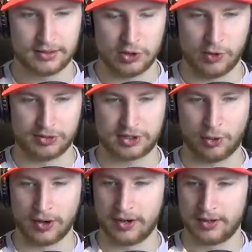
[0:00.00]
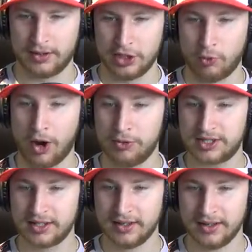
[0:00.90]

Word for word: You won't score. You won't?